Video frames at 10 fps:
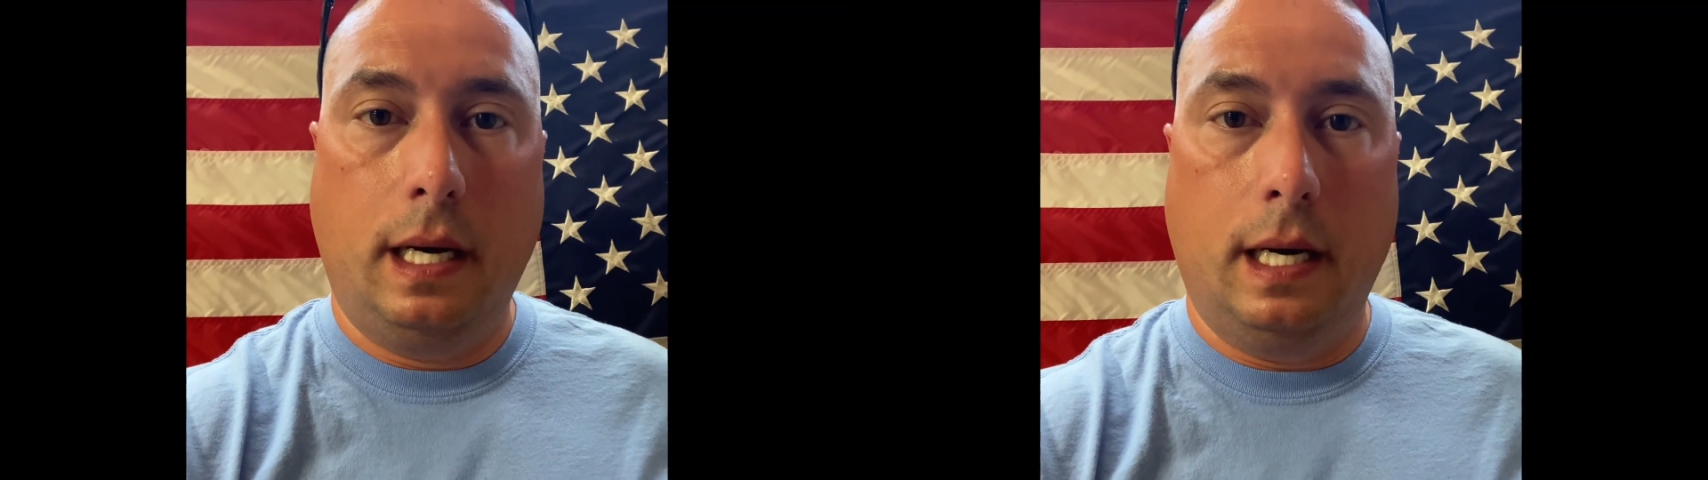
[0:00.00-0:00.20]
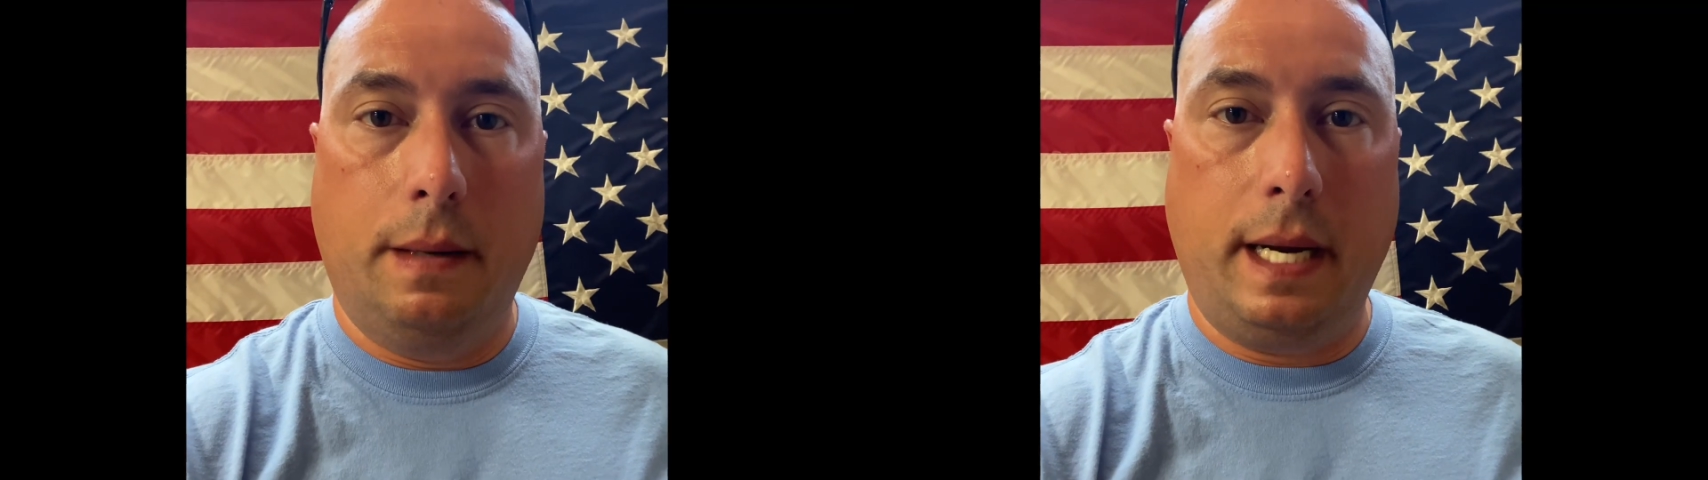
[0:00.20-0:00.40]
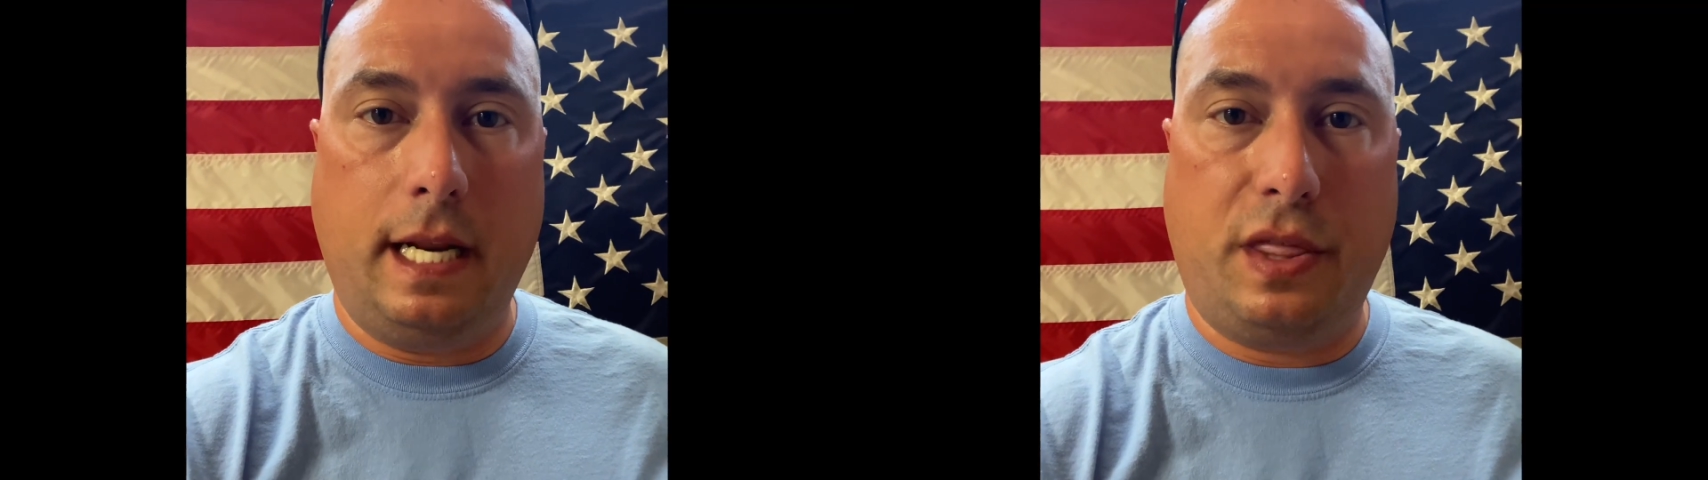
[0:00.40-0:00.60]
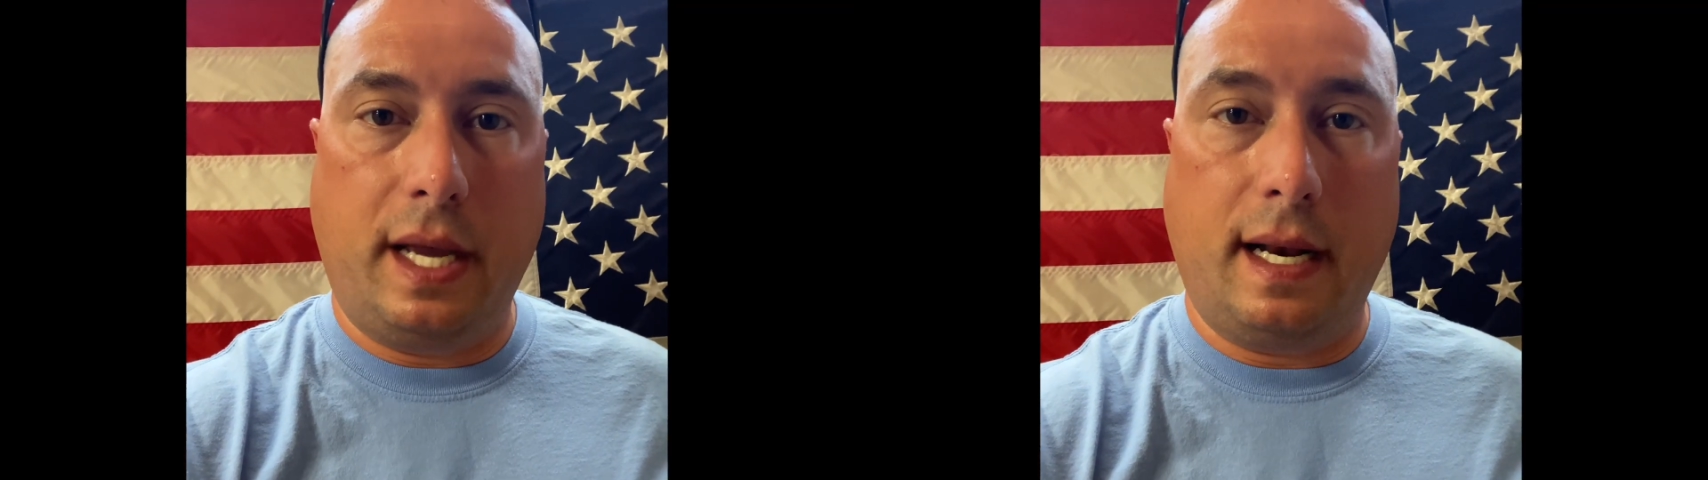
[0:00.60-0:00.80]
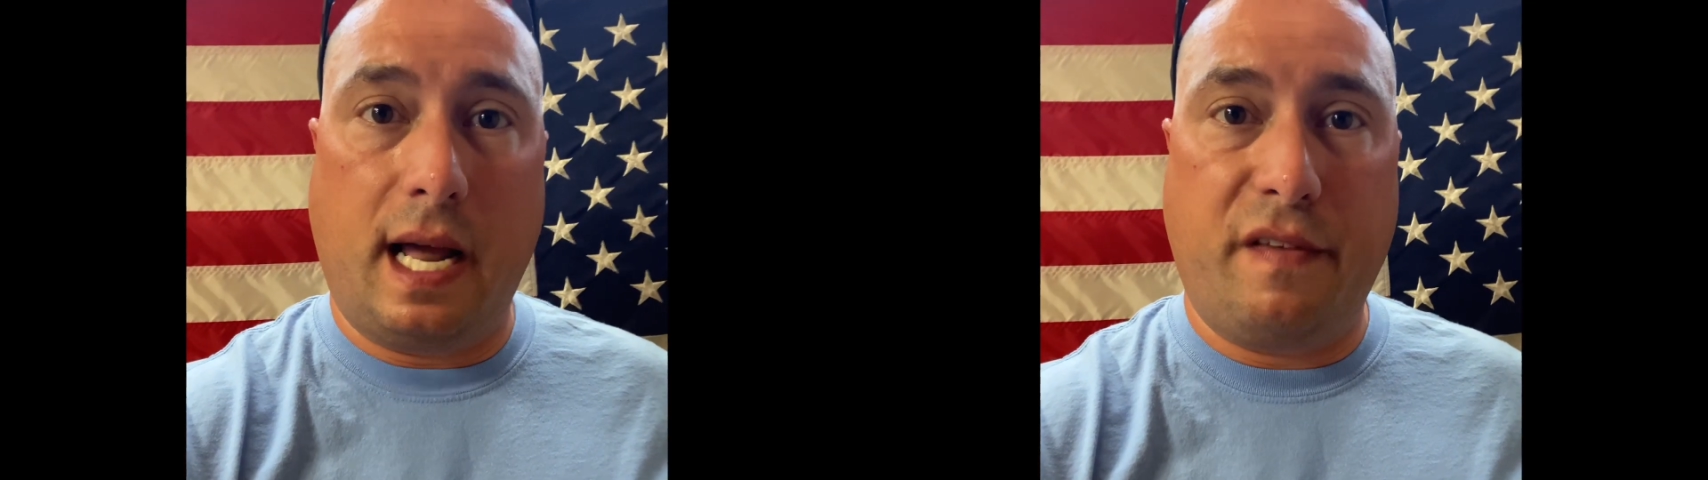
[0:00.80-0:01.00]

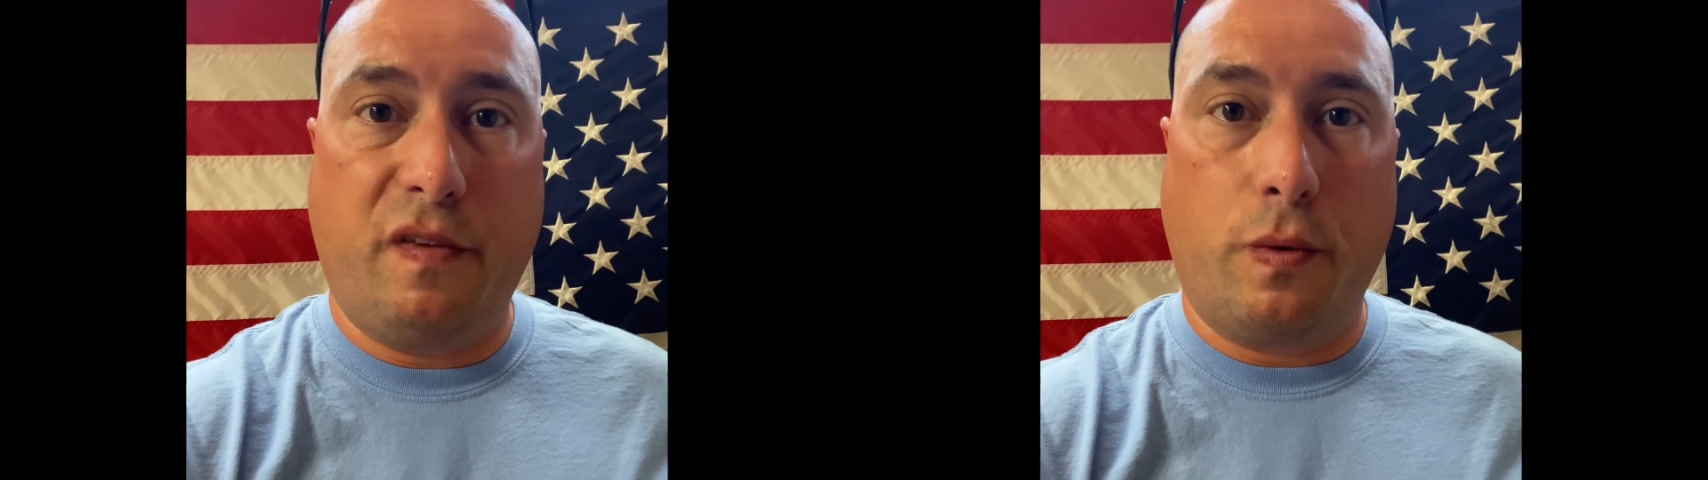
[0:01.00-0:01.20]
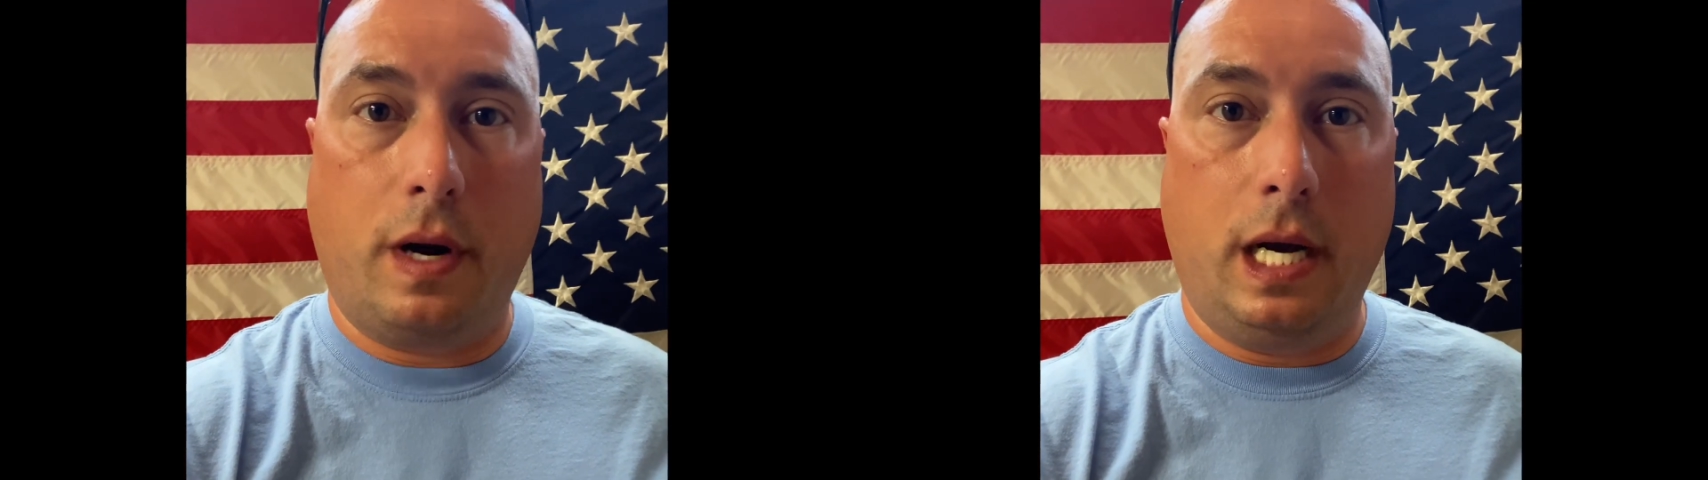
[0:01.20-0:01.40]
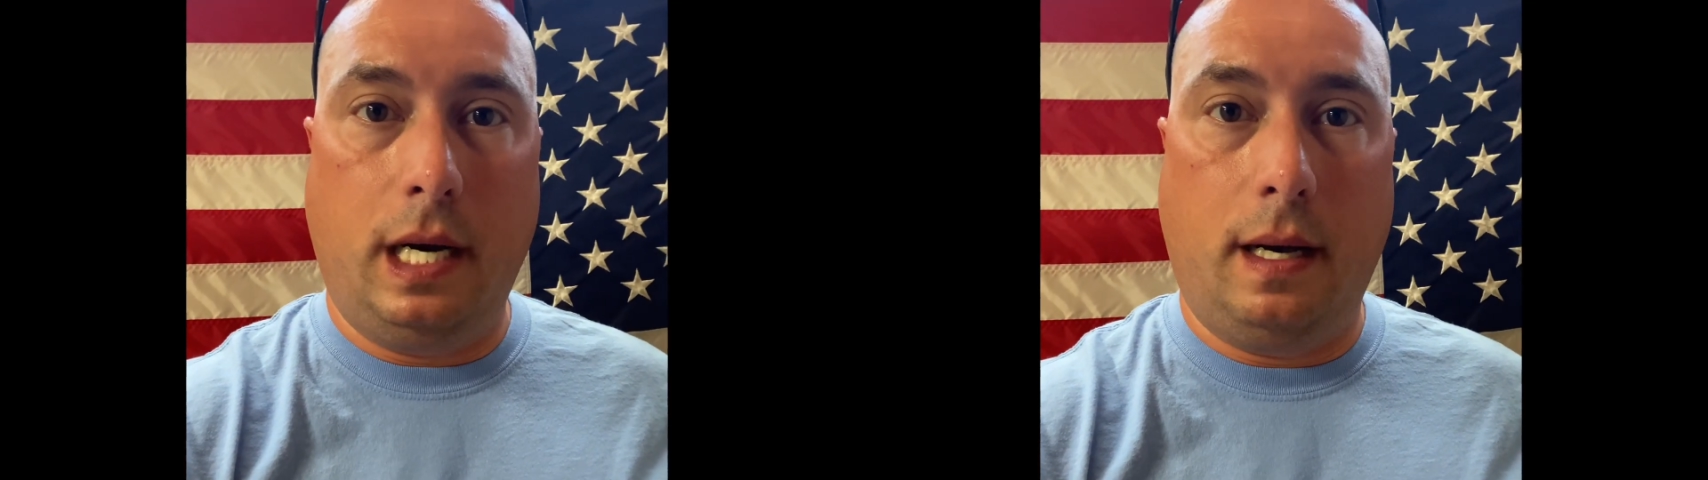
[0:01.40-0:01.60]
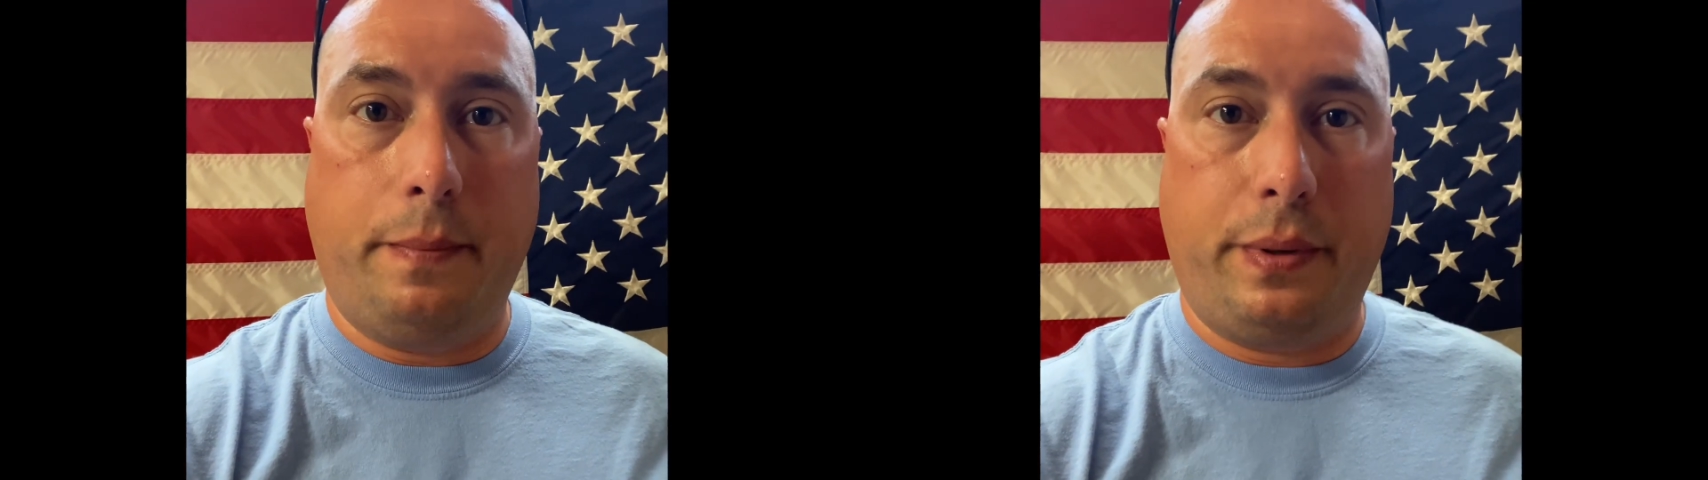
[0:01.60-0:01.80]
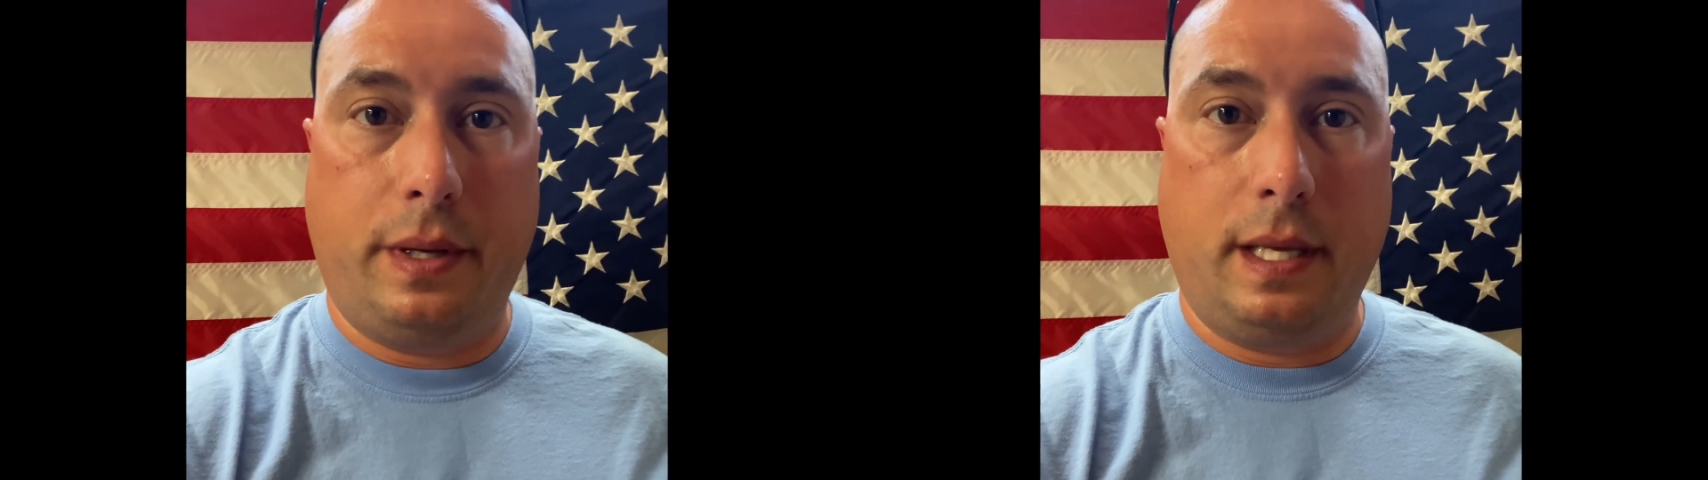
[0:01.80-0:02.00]
Anything 94 and up,